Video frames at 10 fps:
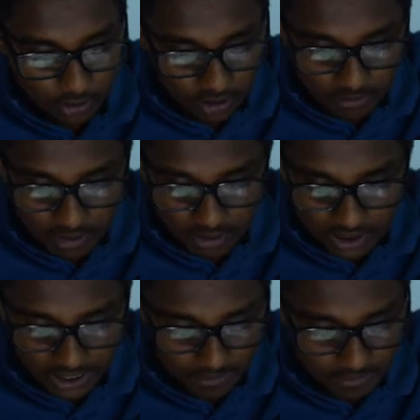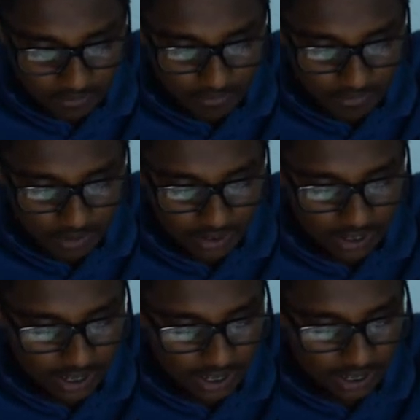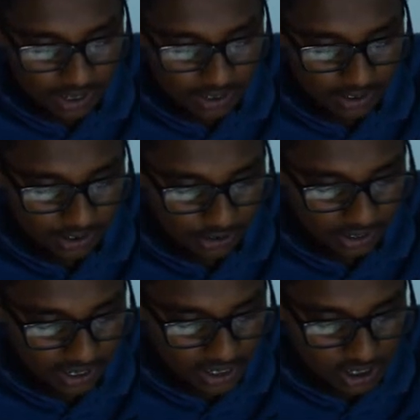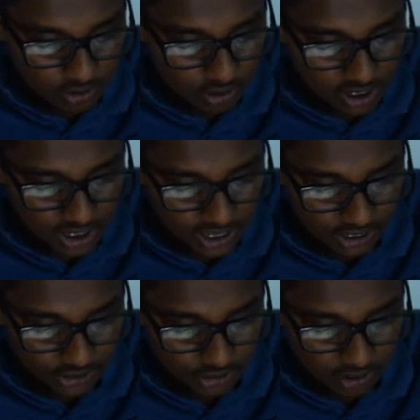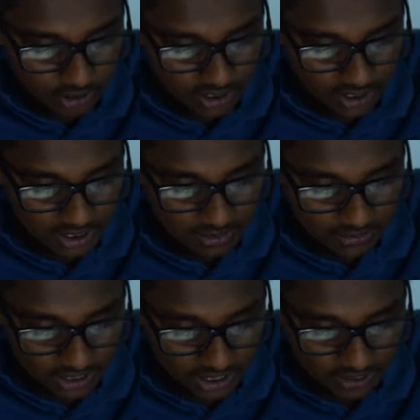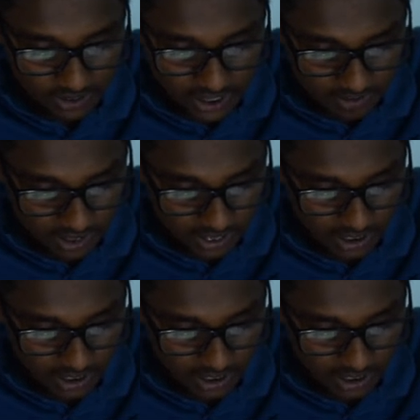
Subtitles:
to the mark scheme, and you can just cross check your answers with it if it's right.